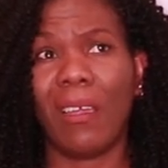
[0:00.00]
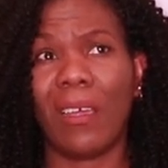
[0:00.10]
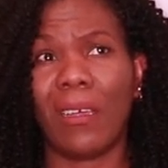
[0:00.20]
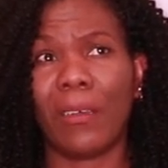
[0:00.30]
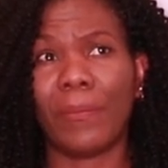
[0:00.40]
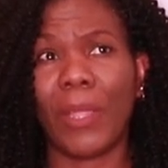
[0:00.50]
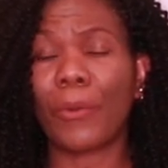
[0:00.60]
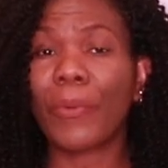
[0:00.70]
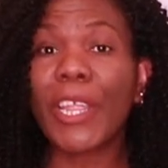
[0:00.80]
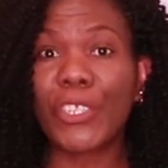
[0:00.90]
um,
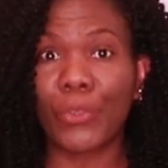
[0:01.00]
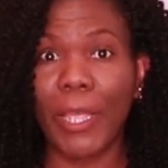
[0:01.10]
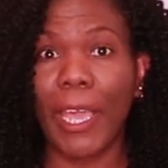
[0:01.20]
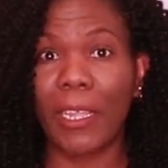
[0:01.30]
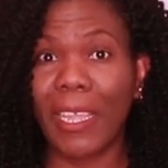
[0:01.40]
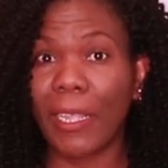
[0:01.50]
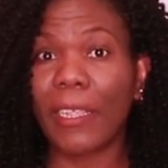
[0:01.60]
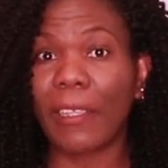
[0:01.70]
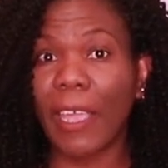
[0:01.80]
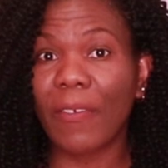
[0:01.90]
a ratio. Yeah, they,
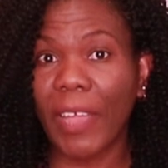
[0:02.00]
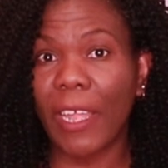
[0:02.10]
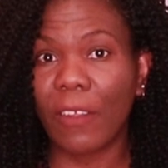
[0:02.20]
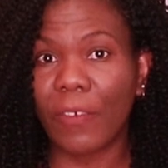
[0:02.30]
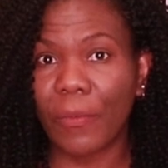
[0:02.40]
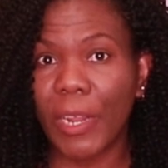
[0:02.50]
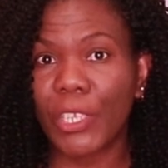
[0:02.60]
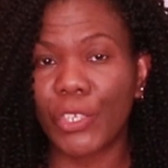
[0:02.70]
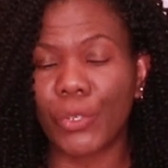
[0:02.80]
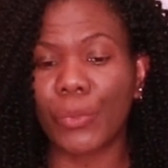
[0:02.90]
they gave kind of a
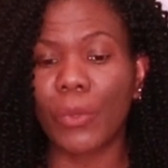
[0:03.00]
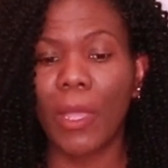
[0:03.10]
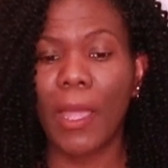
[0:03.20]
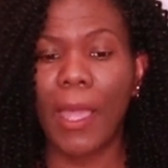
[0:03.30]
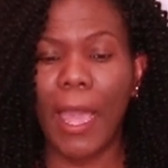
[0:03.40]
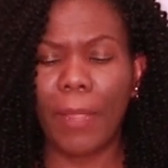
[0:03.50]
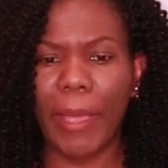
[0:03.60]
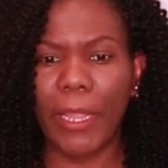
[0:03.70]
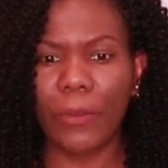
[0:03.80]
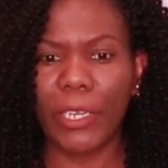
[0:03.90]
ratio. And
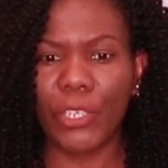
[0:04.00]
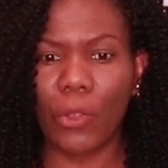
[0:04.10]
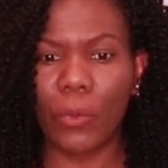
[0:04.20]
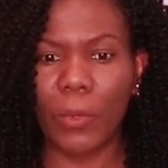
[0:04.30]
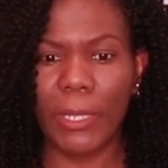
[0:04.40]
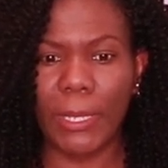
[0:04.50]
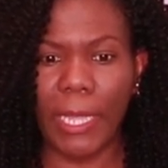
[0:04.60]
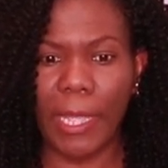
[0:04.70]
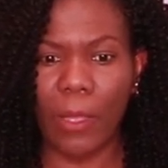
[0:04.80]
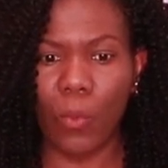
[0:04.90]
my ratio
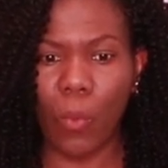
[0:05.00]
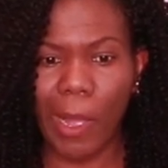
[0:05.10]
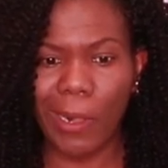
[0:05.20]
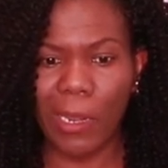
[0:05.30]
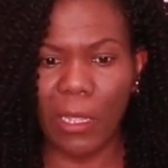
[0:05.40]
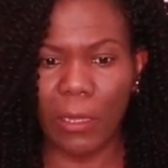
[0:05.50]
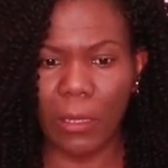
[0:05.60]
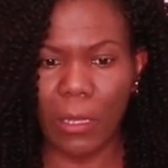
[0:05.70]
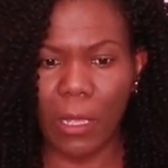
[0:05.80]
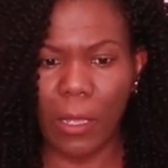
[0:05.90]
was like 1
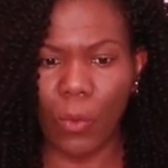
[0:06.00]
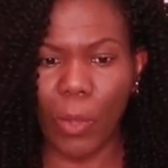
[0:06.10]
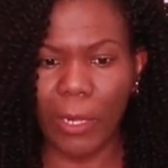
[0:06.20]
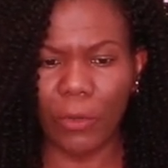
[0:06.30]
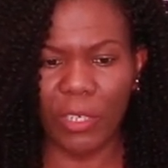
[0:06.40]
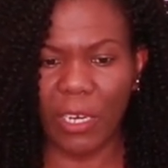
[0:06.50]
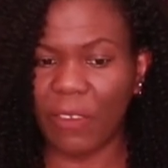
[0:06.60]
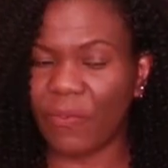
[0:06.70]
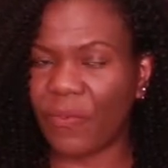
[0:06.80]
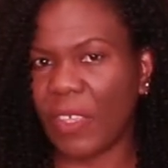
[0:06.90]
in uh,
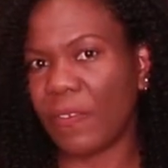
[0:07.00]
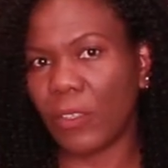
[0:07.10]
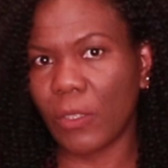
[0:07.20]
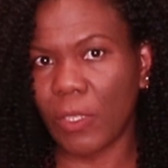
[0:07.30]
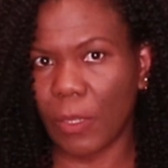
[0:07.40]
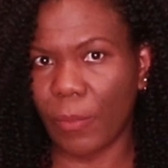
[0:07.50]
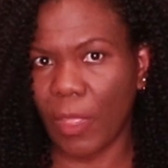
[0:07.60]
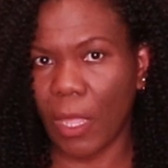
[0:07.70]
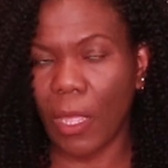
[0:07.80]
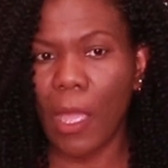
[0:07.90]
150 or
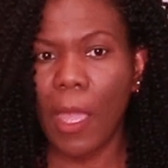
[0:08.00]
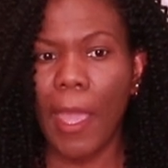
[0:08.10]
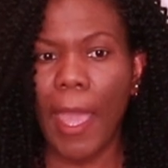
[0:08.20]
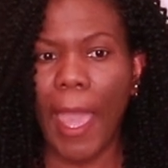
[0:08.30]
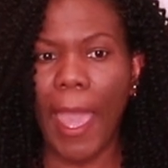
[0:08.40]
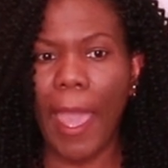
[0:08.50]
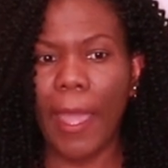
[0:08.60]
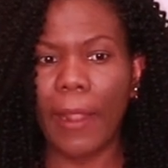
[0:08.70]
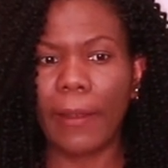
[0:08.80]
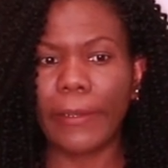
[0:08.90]
something.
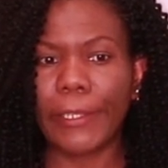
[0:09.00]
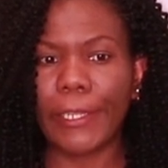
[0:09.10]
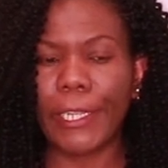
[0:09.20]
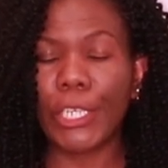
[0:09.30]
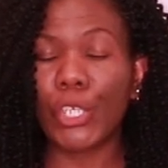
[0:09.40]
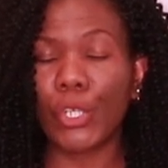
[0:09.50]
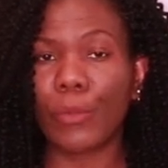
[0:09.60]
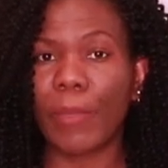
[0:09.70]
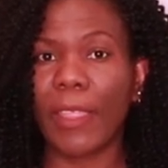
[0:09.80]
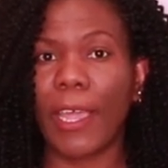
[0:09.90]
And they
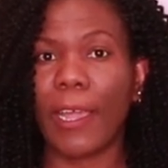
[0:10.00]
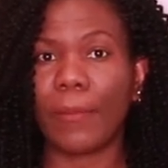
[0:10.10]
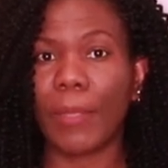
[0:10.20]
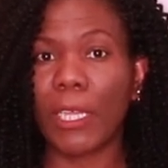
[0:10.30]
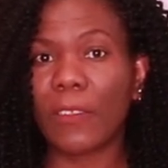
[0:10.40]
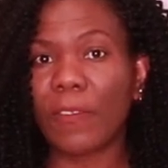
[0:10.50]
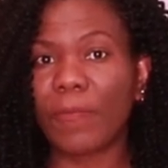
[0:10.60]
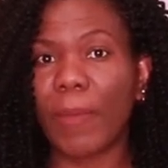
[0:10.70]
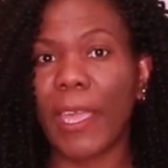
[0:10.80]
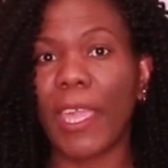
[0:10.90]
told me that because
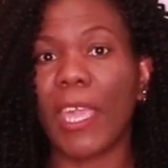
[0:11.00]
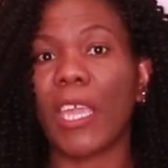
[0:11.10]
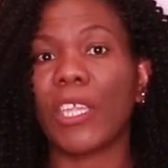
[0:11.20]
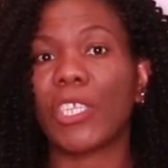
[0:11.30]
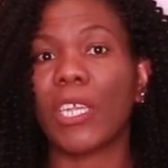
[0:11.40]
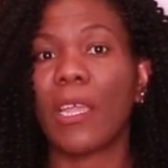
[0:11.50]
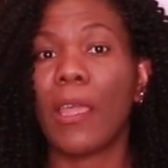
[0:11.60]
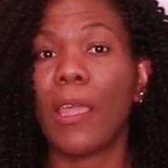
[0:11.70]
of my age,